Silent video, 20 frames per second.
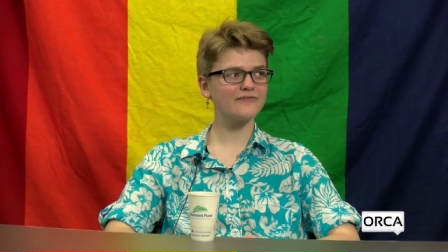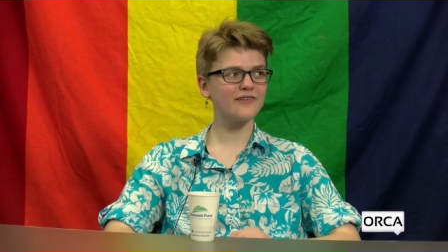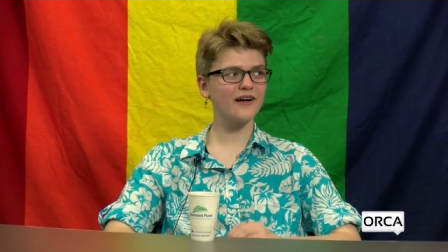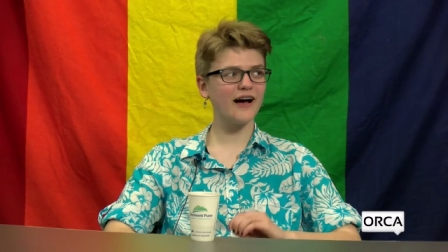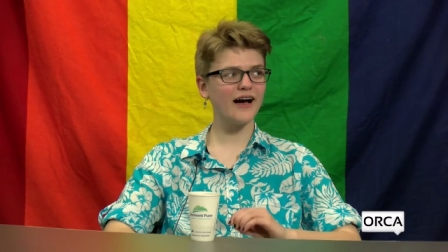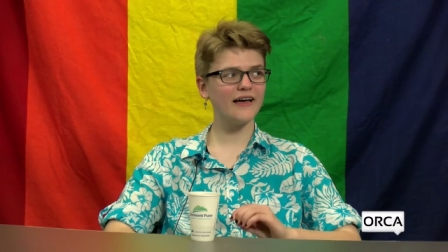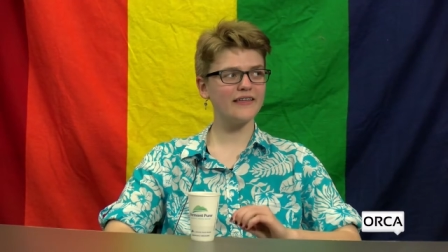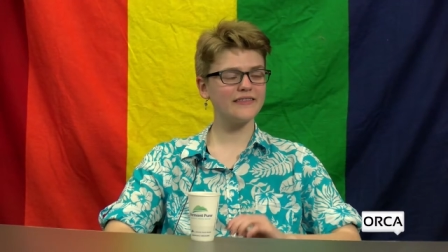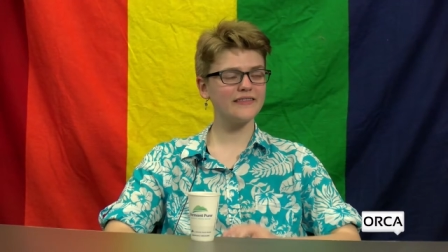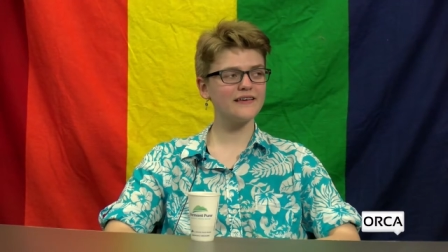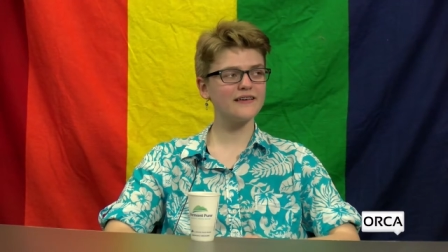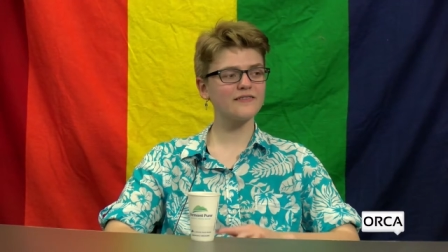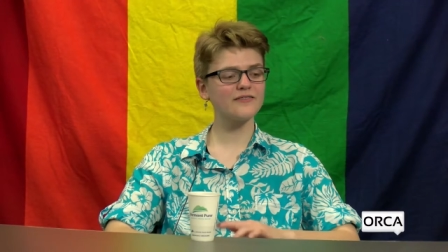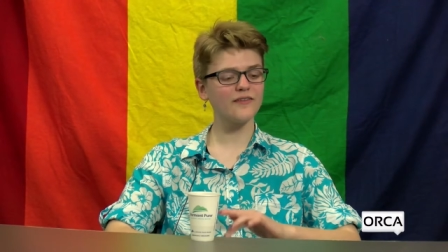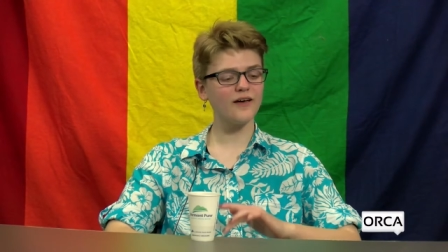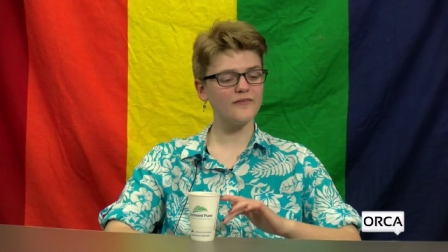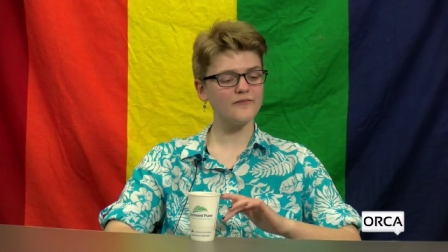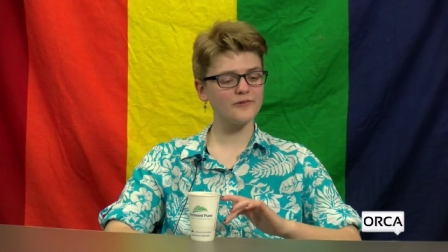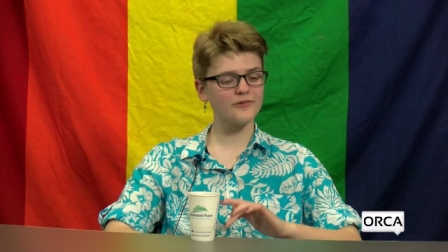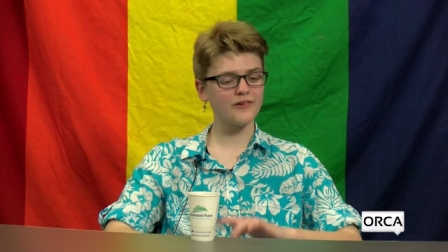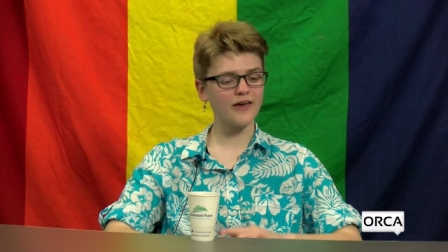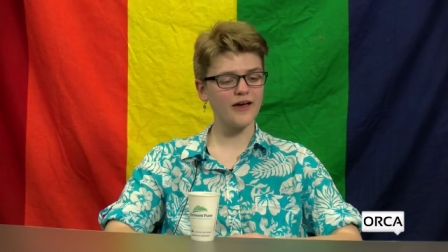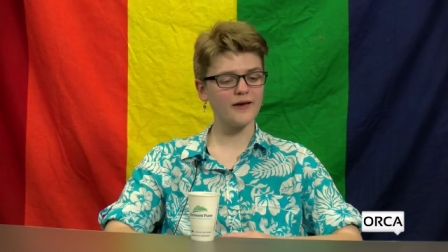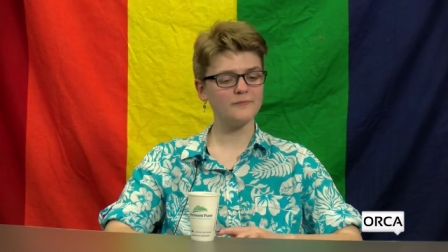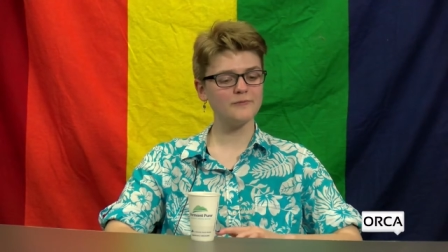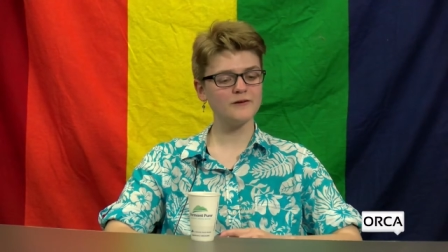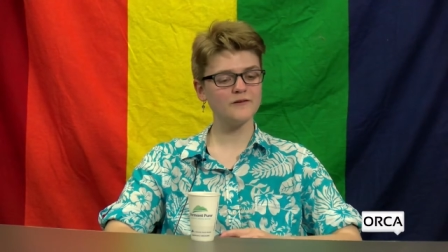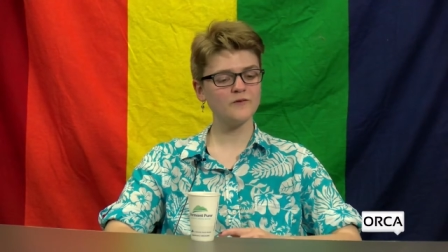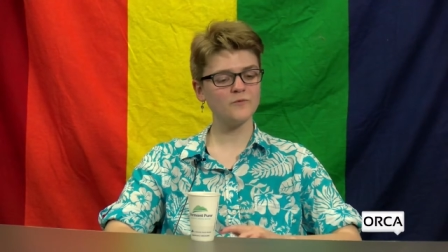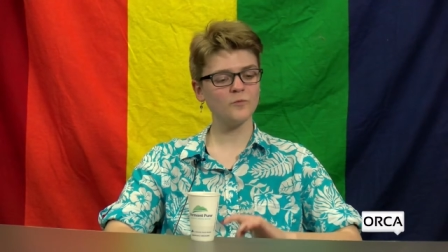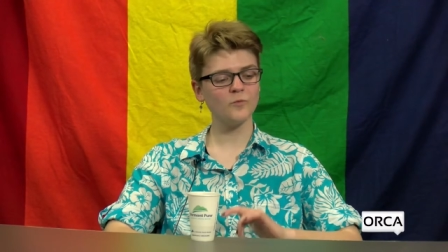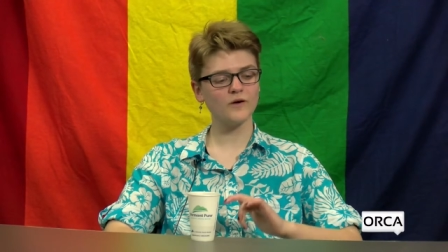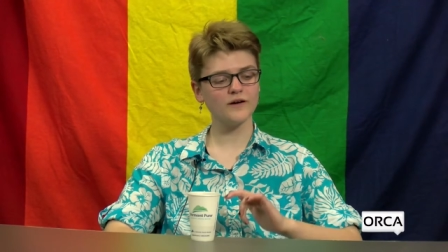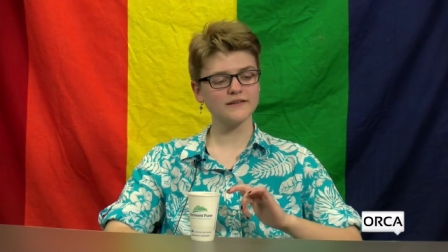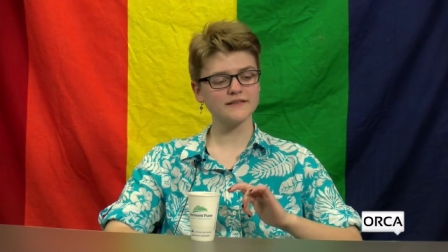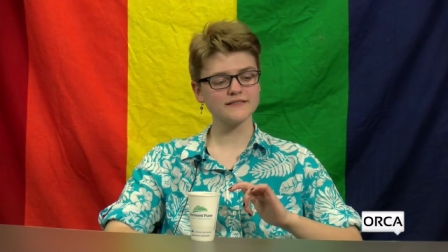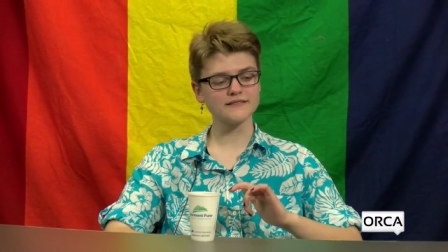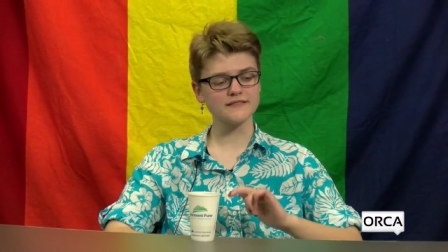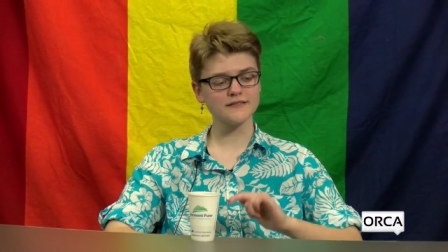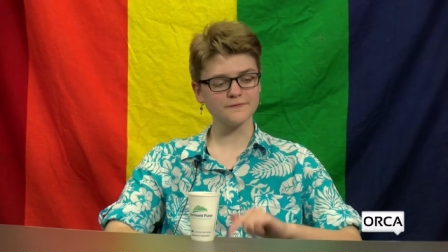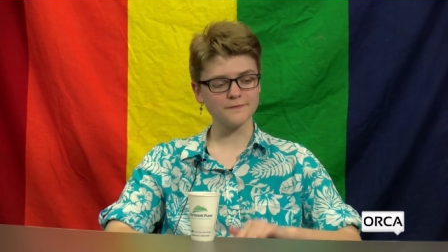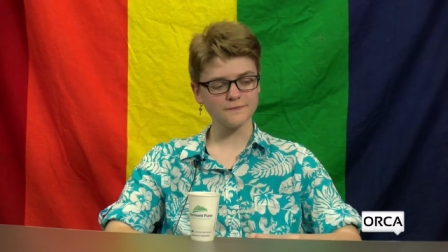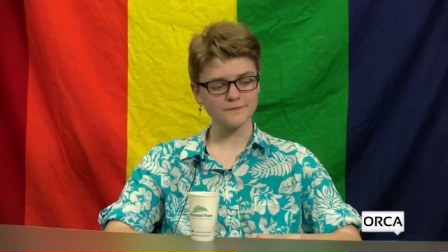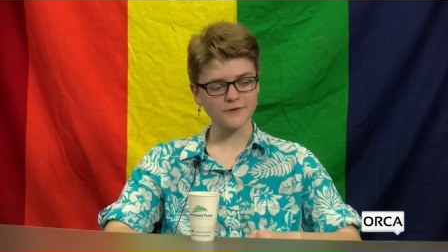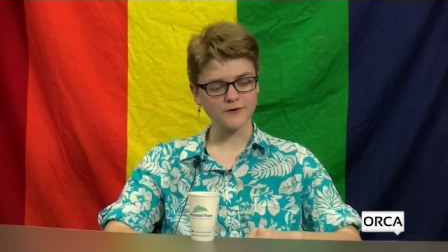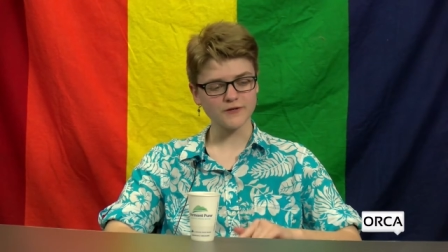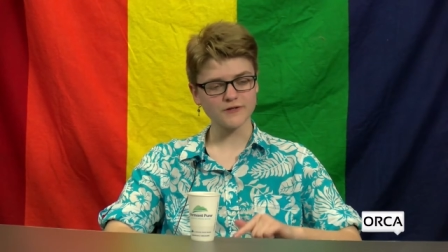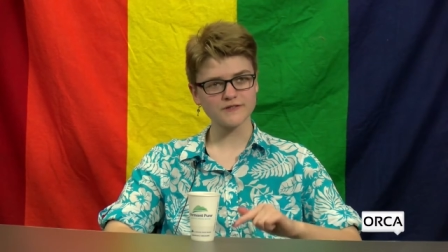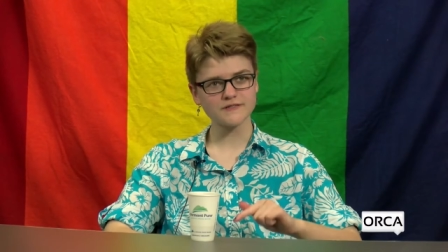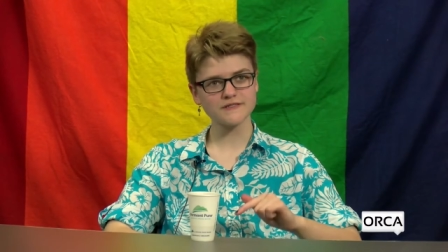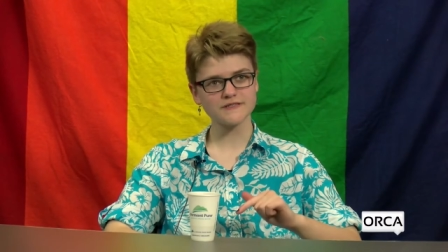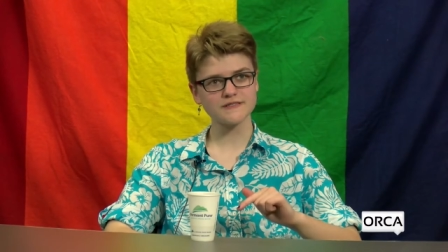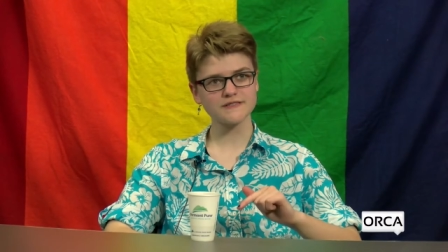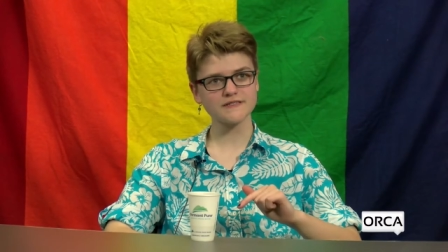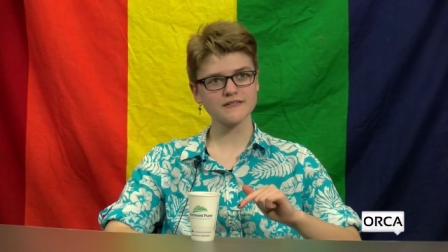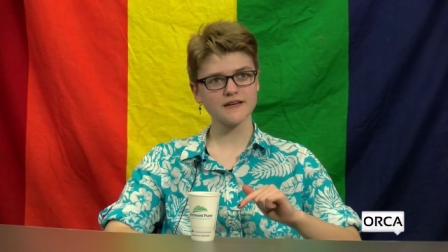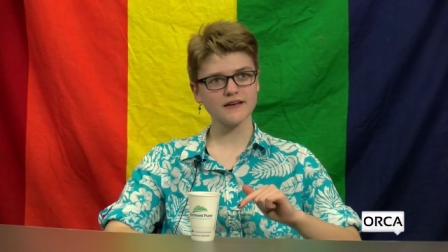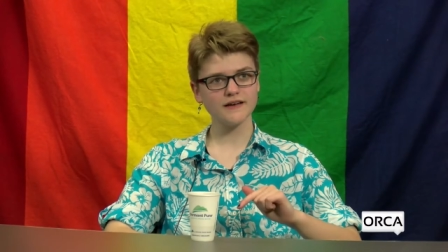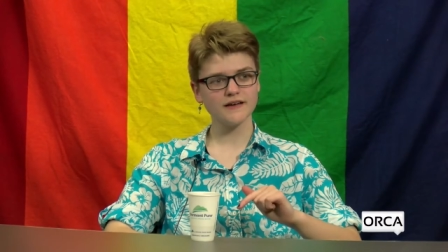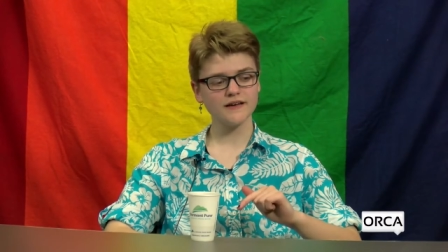I think Love Simon was the first